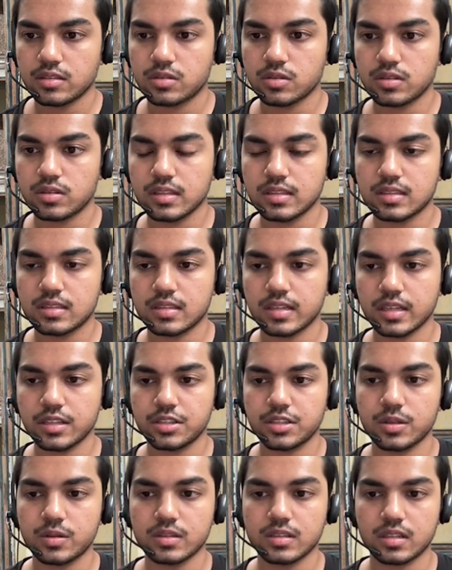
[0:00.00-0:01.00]
so this
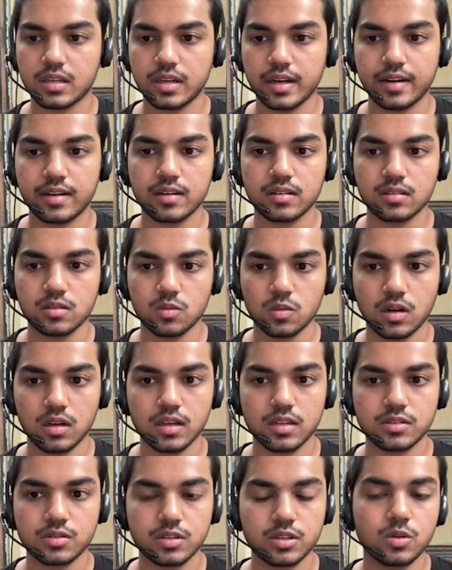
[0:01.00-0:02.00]
ratio is greater than 1,
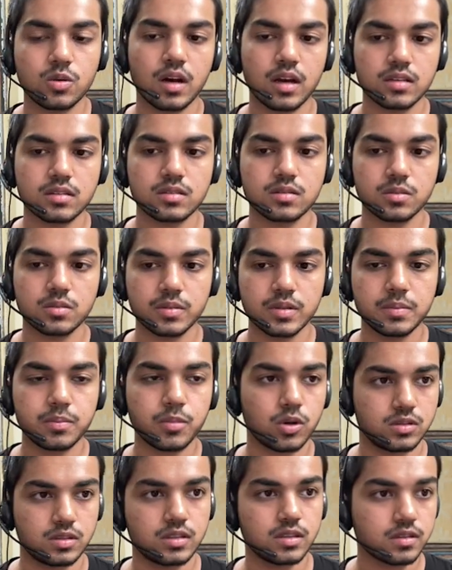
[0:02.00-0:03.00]
and so u has to be
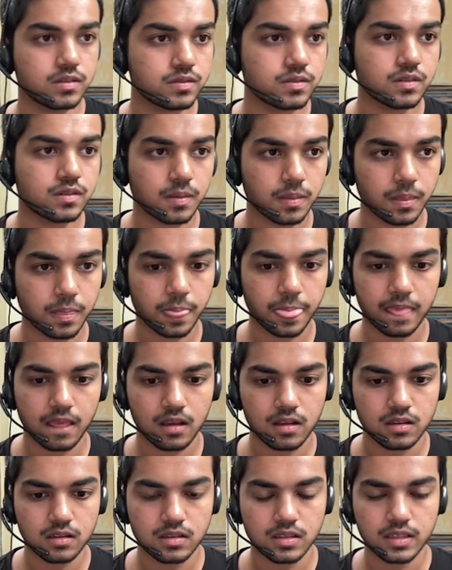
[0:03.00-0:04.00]
positive,
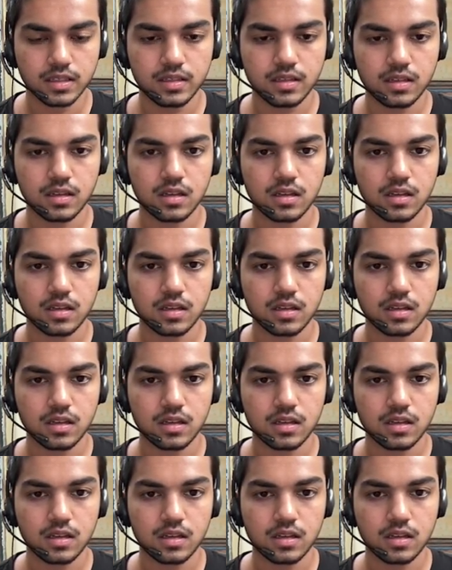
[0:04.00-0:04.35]
right?